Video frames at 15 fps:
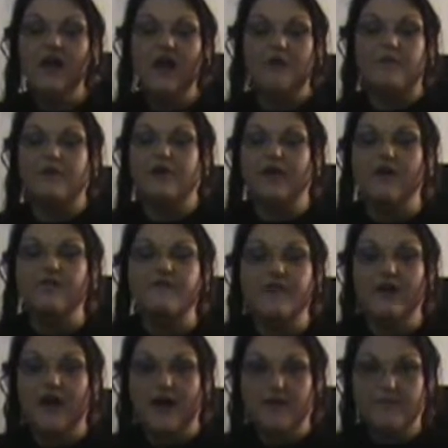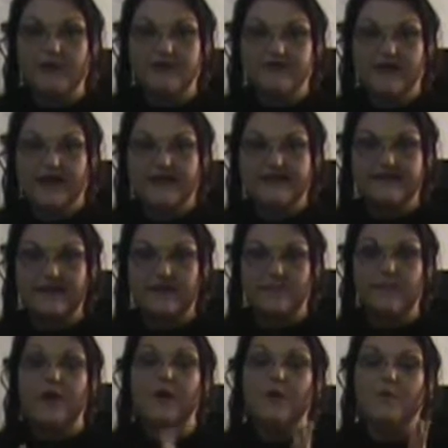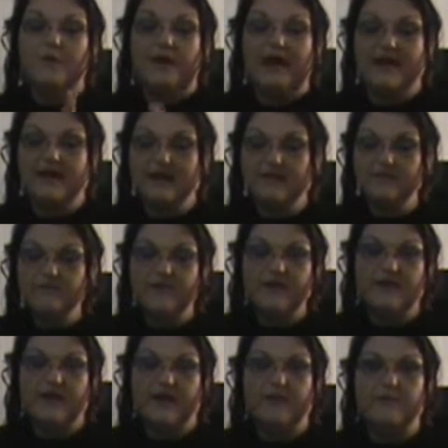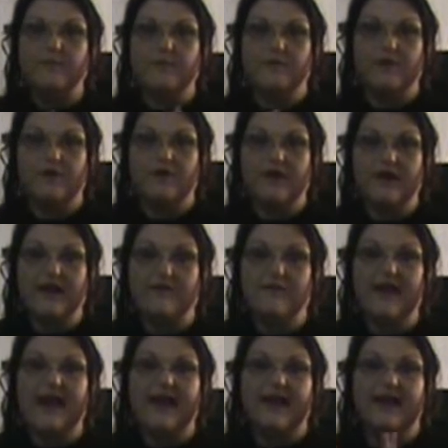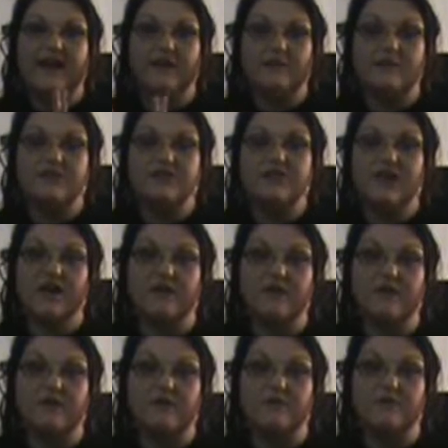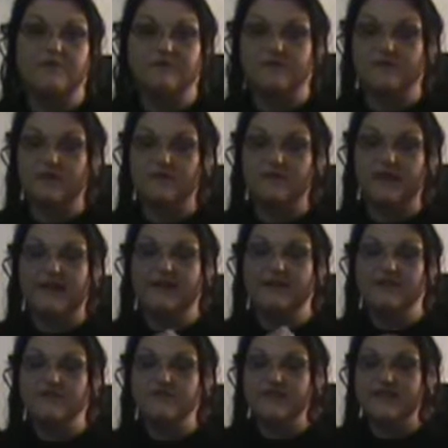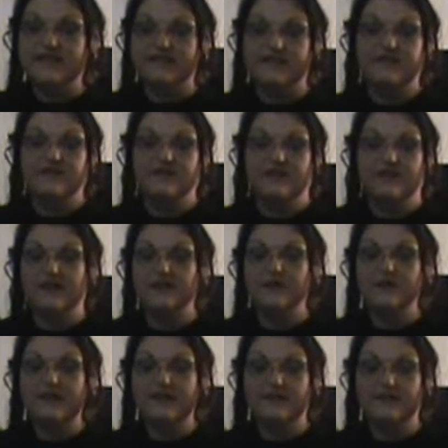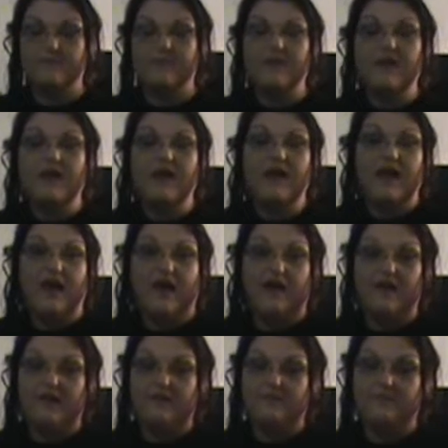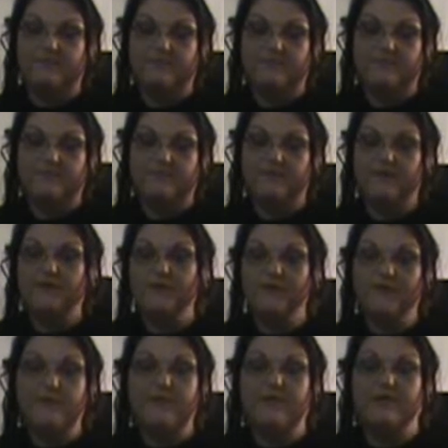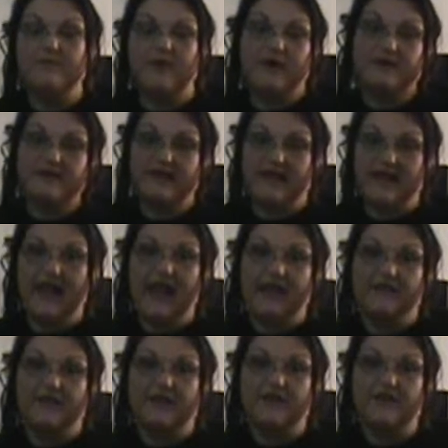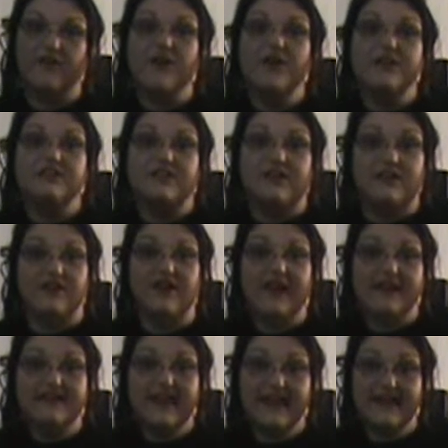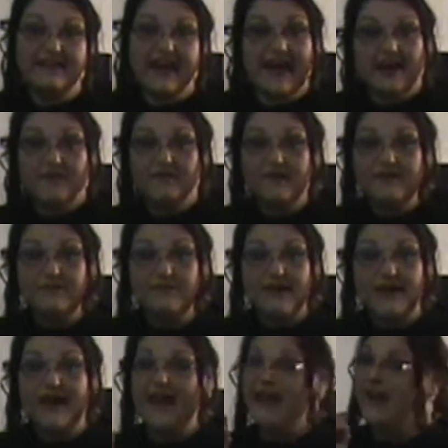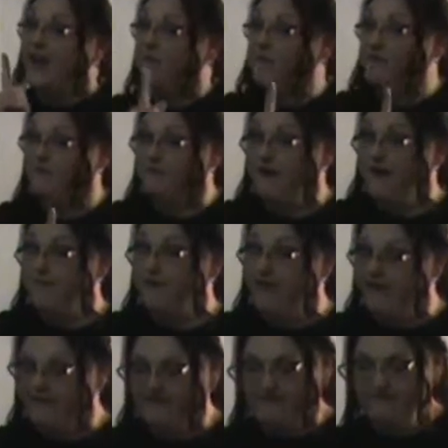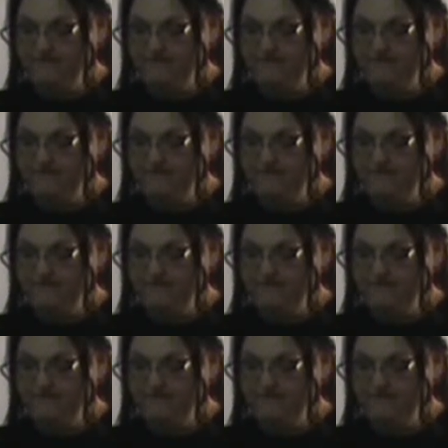I'm going to go fill all my trays up When I get them filled up, we're going to come back and I'm going to show you some neat little tricks that you can do with them before we put them on the dehydrator. So you guys hang tight with me and I'll be right back.